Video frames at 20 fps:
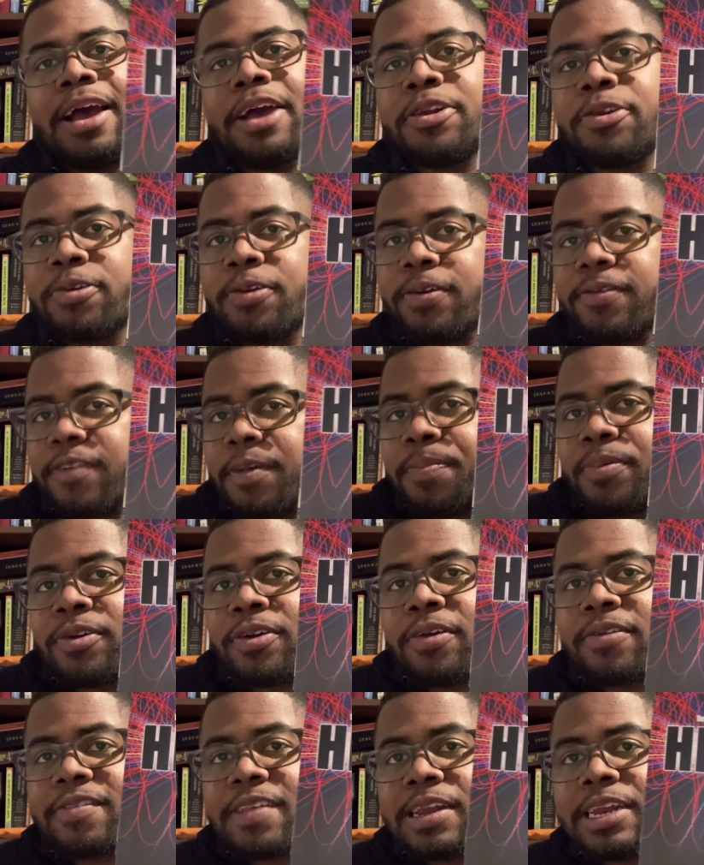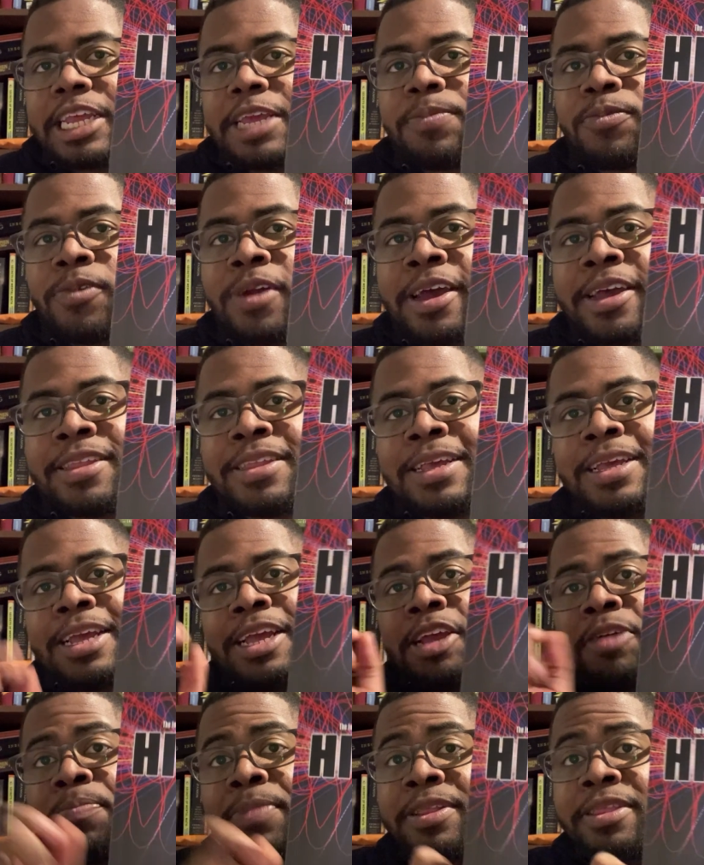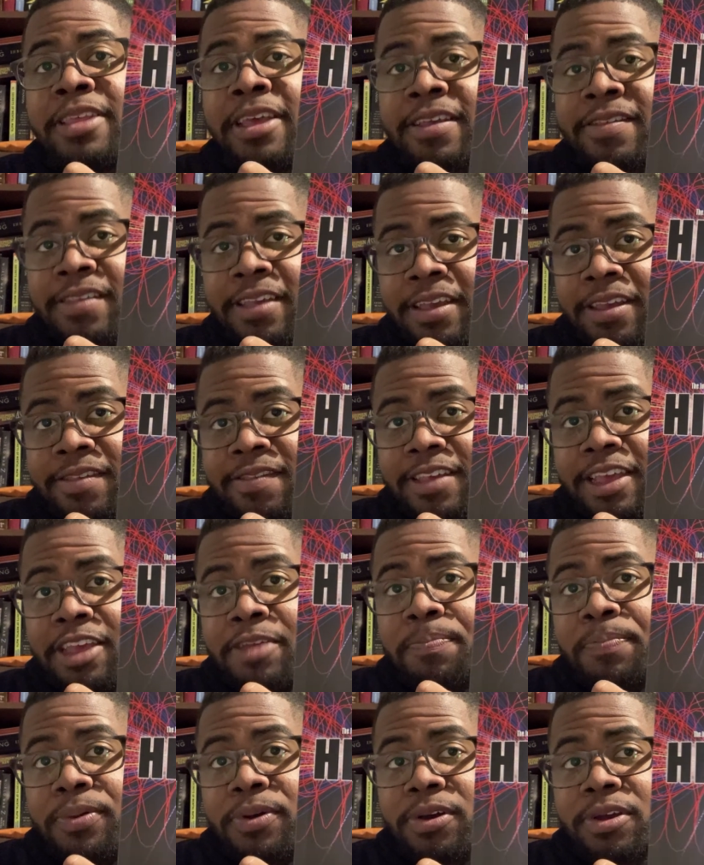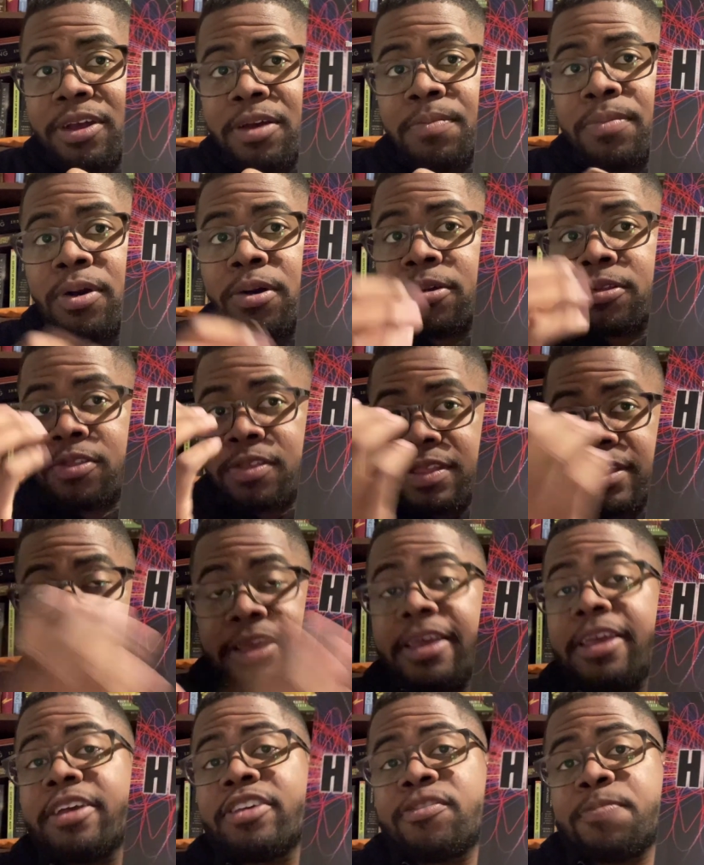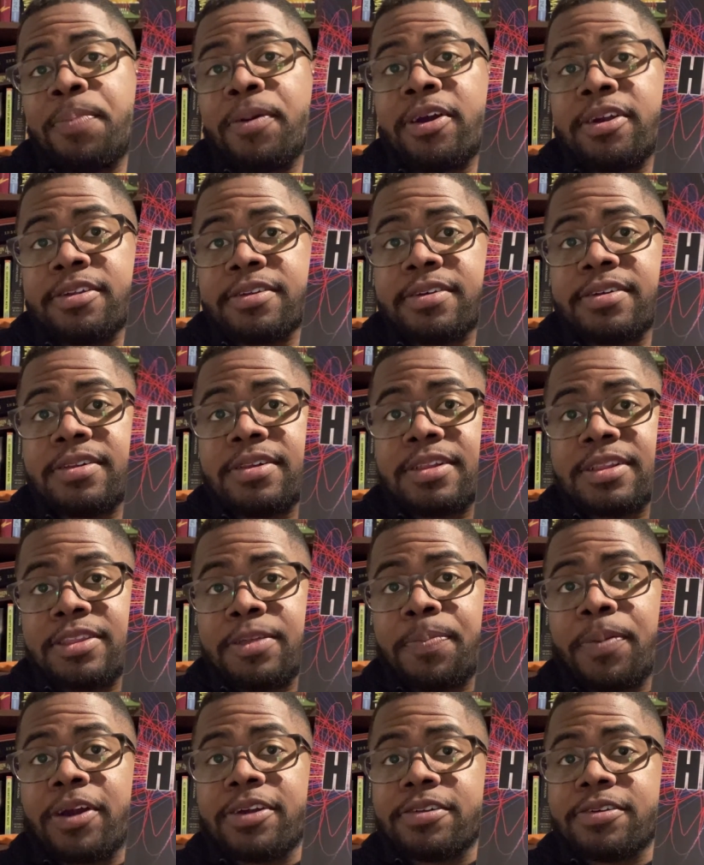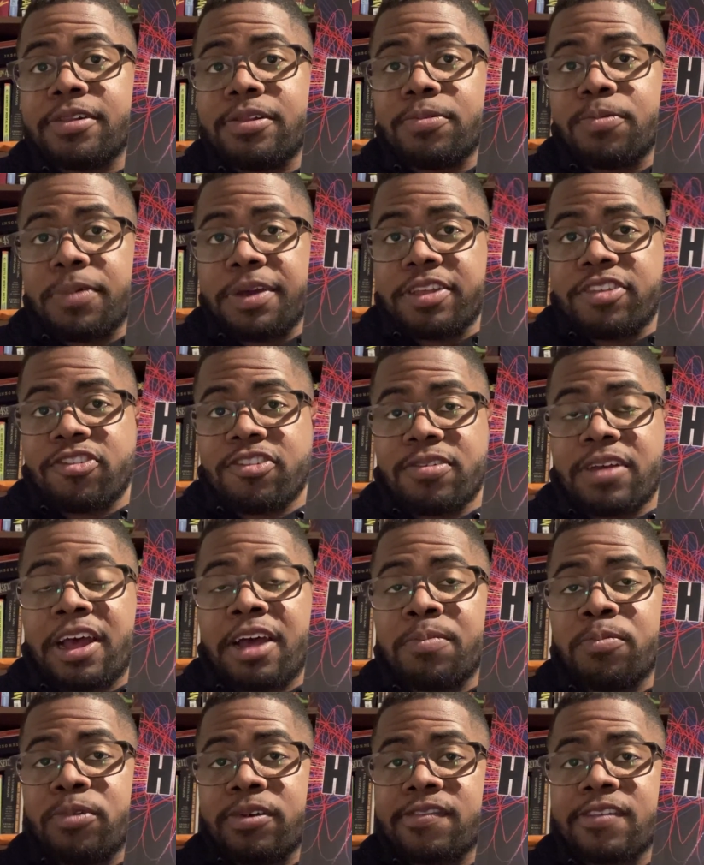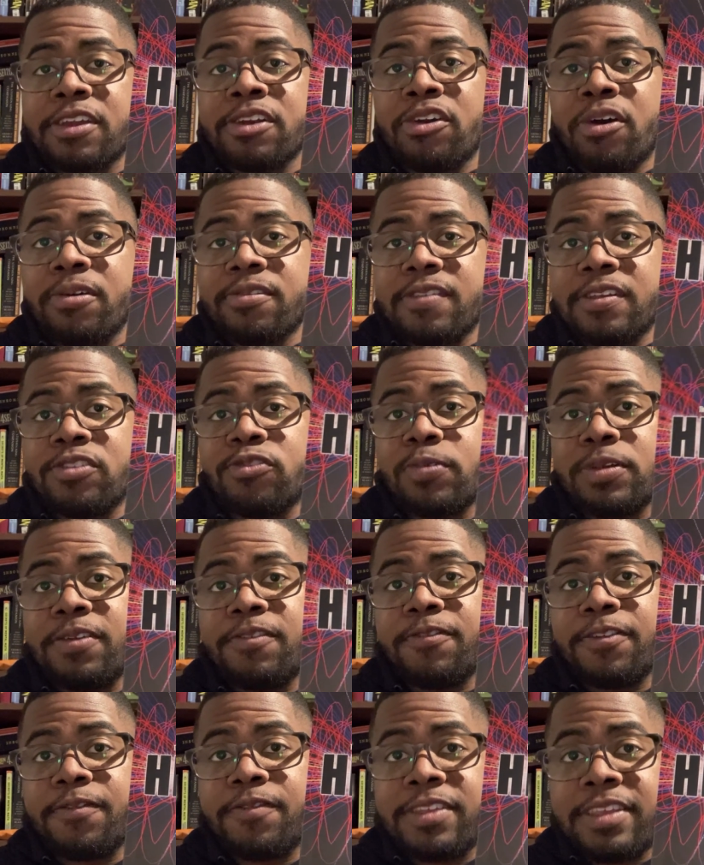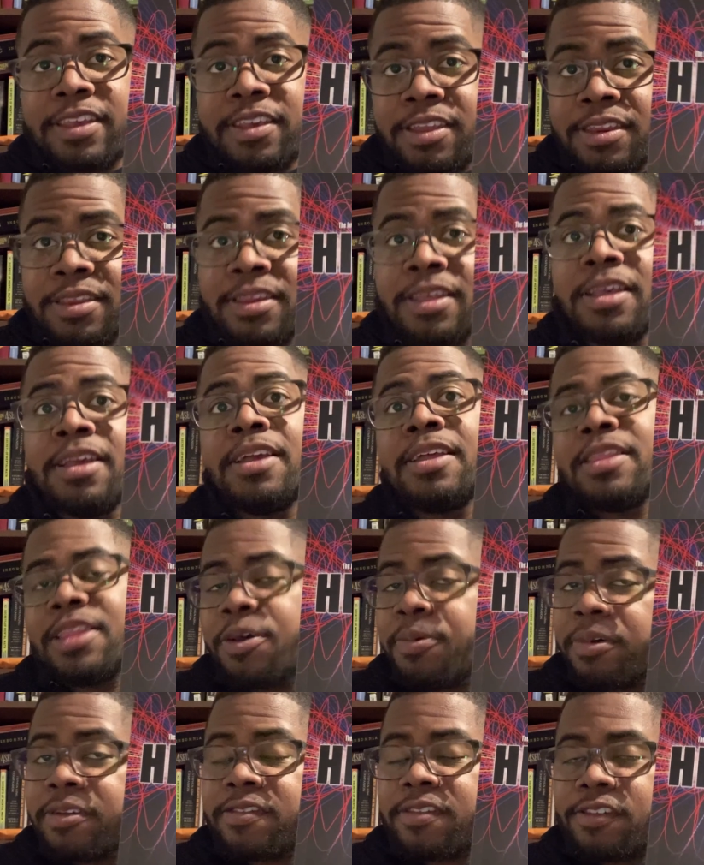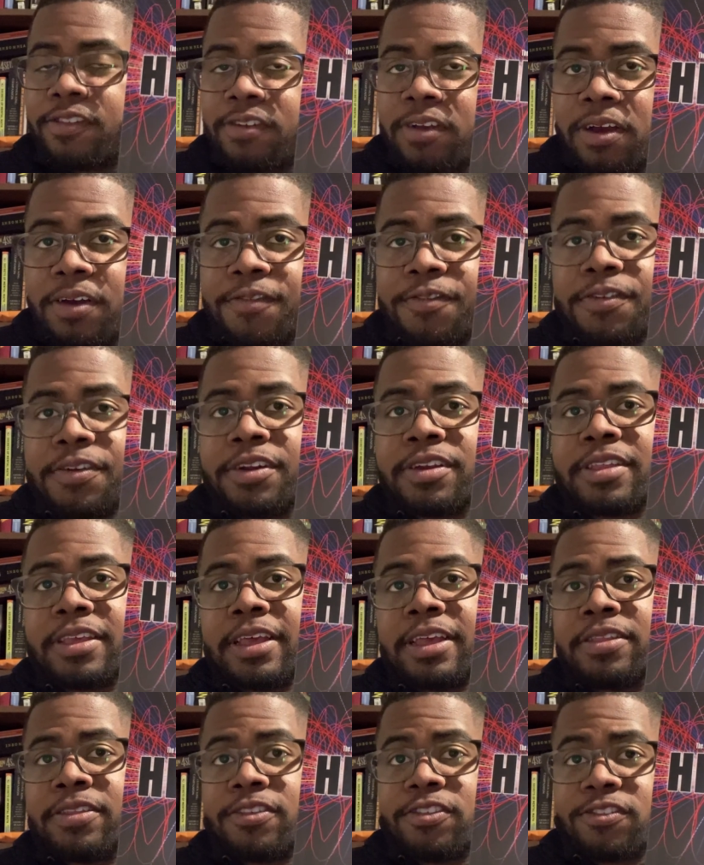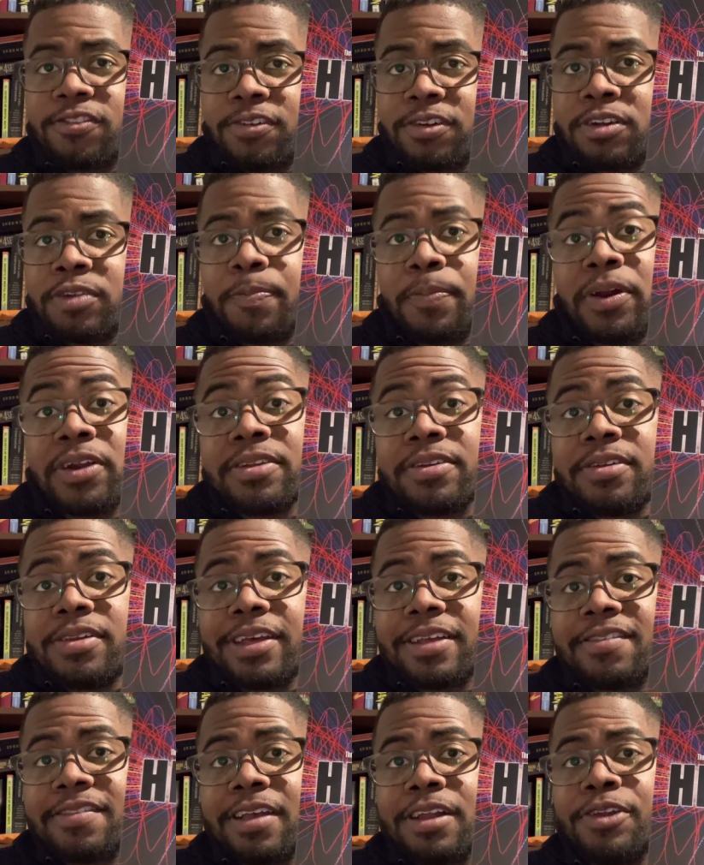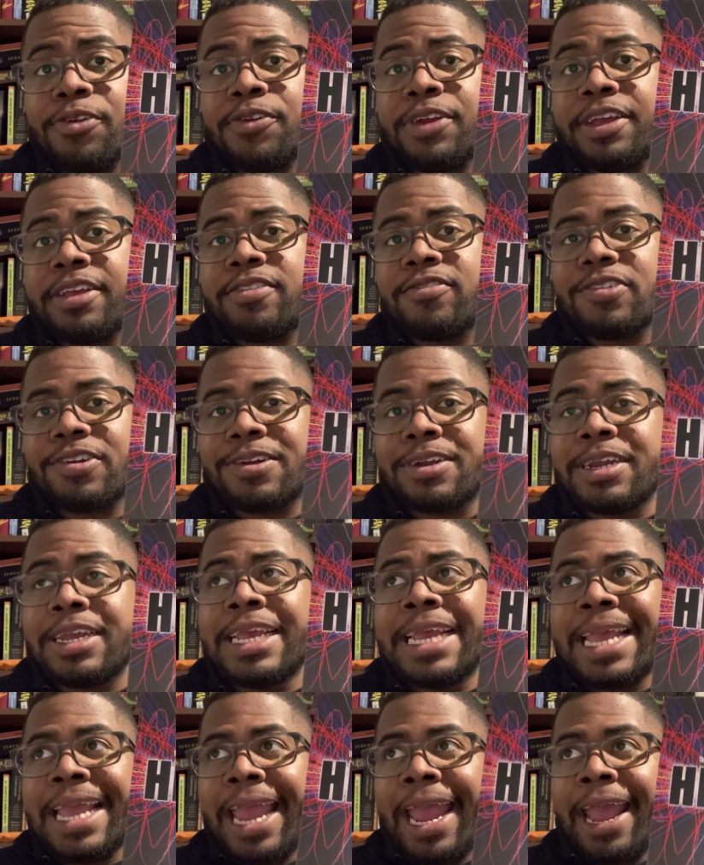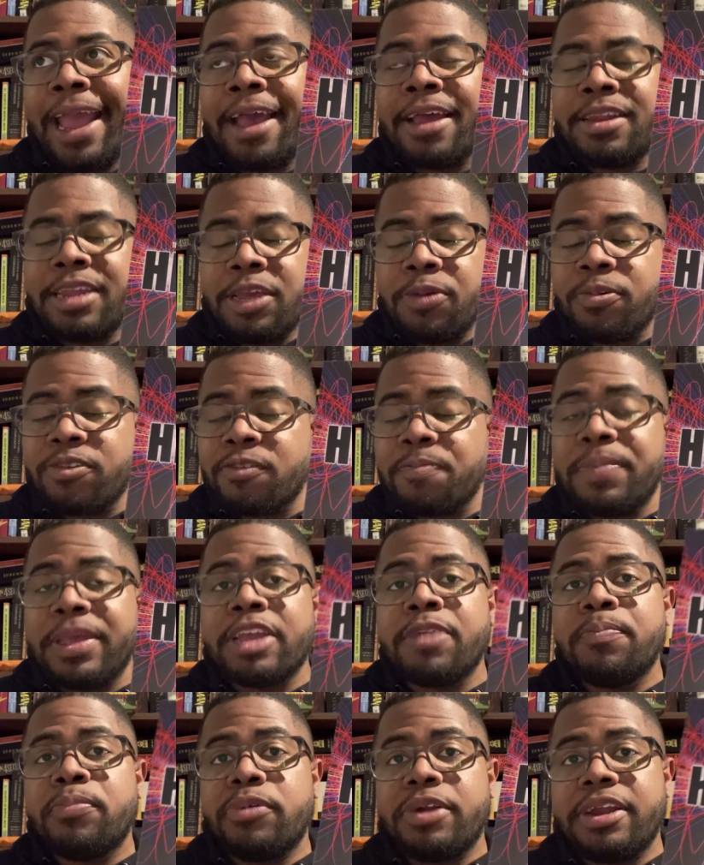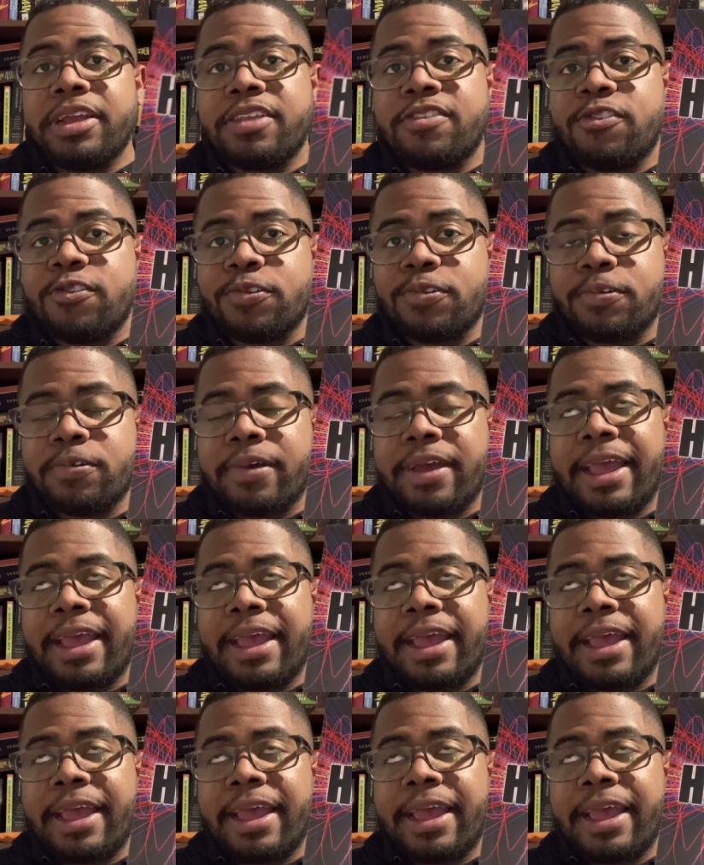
I don't know if I pronounced that name right, but this is a book about the Higgs particle, the particle which was announced in 2015, that was discovered in the CERN particle accelerator, and it was a big breakthrough.